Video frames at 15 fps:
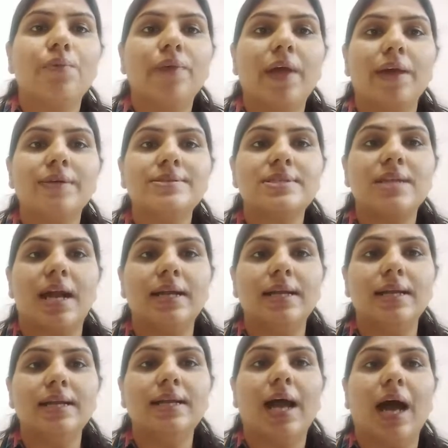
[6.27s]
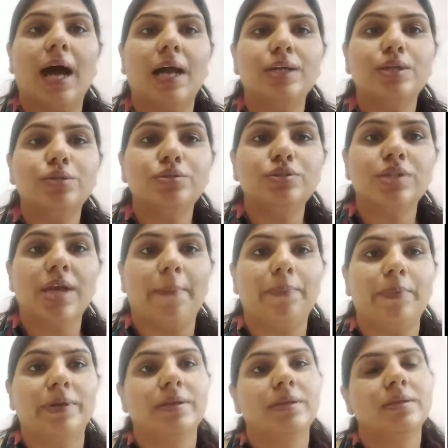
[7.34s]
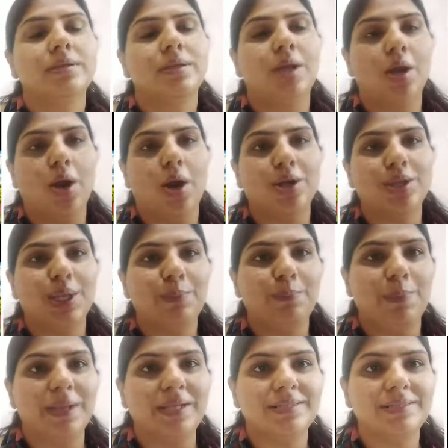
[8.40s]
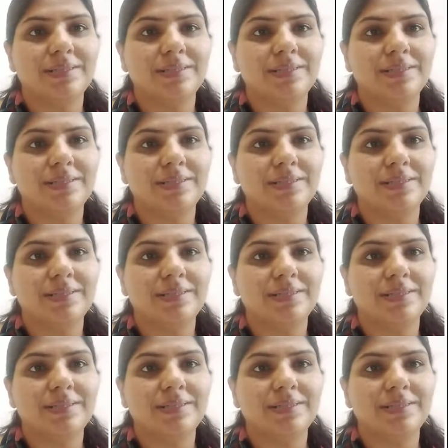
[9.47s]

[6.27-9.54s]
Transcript: we have started a new chapter, the Northern Plain.